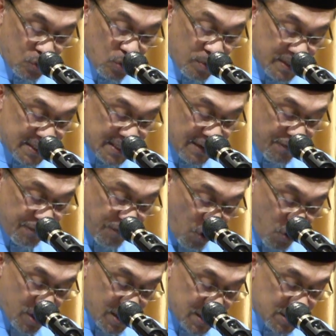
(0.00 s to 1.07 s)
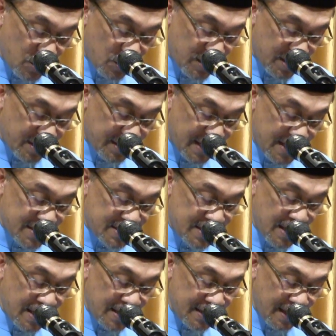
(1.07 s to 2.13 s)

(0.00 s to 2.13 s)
we must stay focused on the things